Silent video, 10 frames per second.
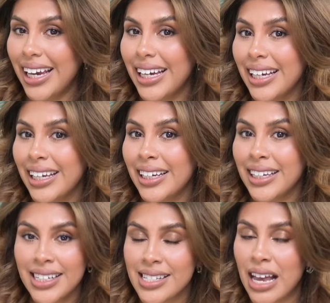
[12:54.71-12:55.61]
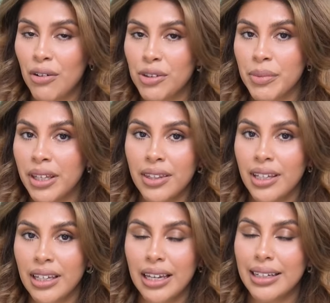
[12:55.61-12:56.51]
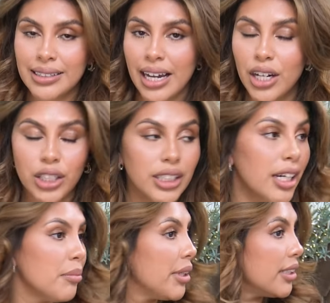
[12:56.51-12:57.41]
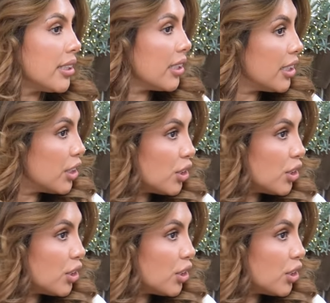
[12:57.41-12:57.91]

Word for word: and he sat with me the entire time basically.